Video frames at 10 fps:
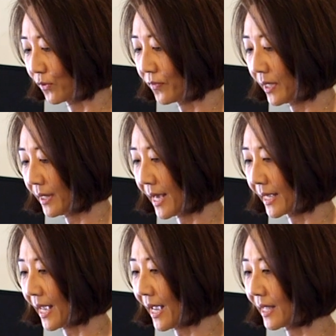feel
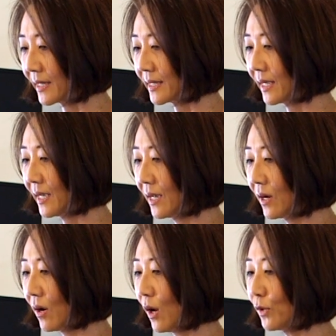like, and
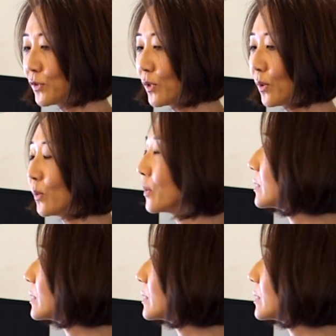also